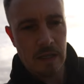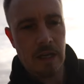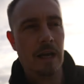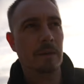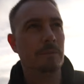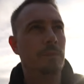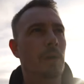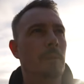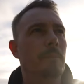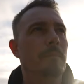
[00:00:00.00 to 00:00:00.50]

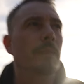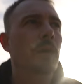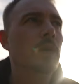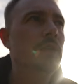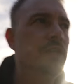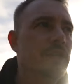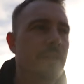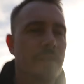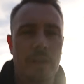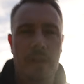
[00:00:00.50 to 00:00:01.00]
I'm not
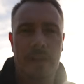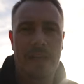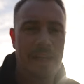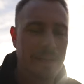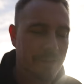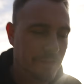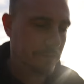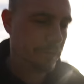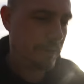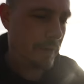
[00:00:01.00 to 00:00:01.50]
much of a
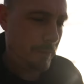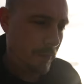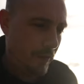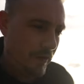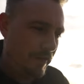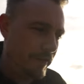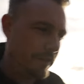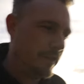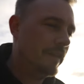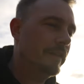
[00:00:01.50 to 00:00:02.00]
history
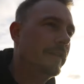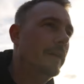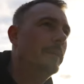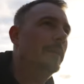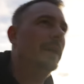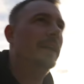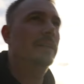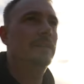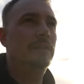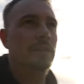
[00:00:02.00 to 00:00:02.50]
buff, if
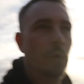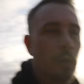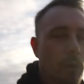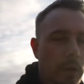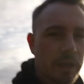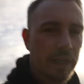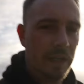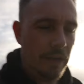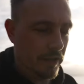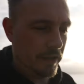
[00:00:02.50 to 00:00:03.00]
I'm being
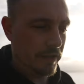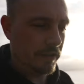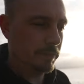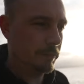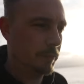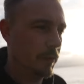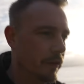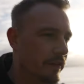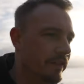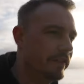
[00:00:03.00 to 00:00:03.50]
totally
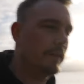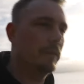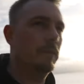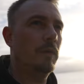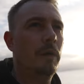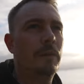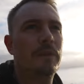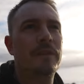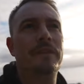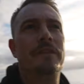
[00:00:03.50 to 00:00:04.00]
honest, but from
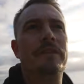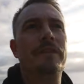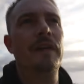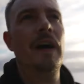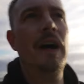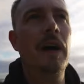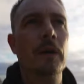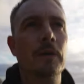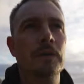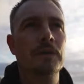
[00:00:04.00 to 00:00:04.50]
what we've
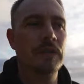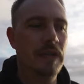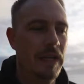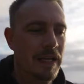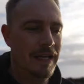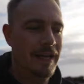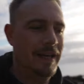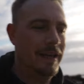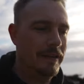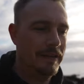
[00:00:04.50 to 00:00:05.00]
found,
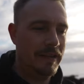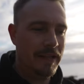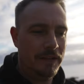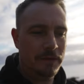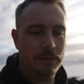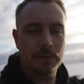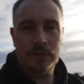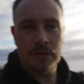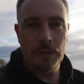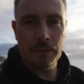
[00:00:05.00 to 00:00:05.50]

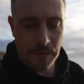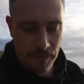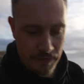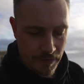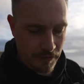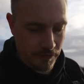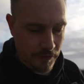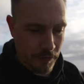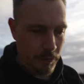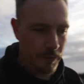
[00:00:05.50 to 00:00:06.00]
these were
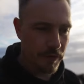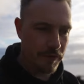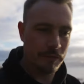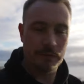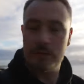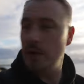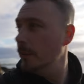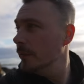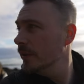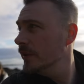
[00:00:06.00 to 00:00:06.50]
something to do with
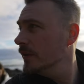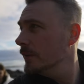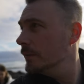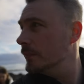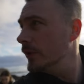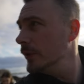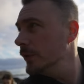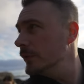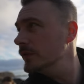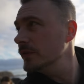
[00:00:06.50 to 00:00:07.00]
Robert the
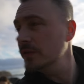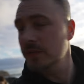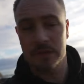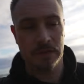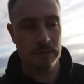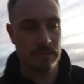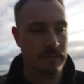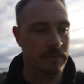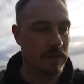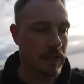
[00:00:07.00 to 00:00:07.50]
Bruce.
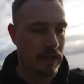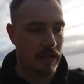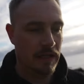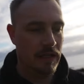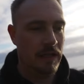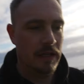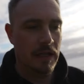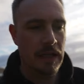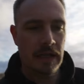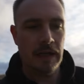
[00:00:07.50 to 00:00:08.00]

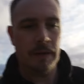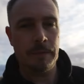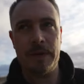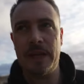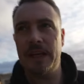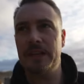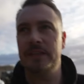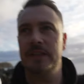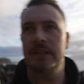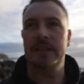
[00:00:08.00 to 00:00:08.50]
I'm
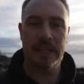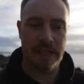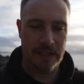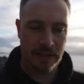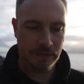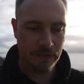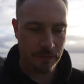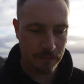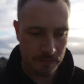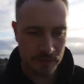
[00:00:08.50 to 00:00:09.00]
guessing
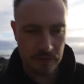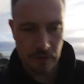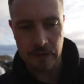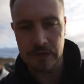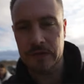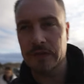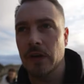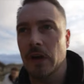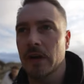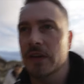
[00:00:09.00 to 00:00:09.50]
he's some sort
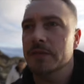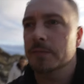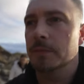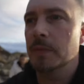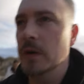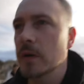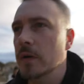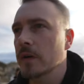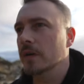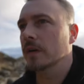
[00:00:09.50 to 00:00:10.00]
of Scottish
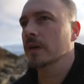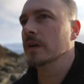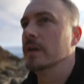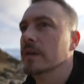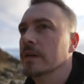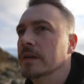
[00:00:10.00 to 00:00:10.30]
bloke.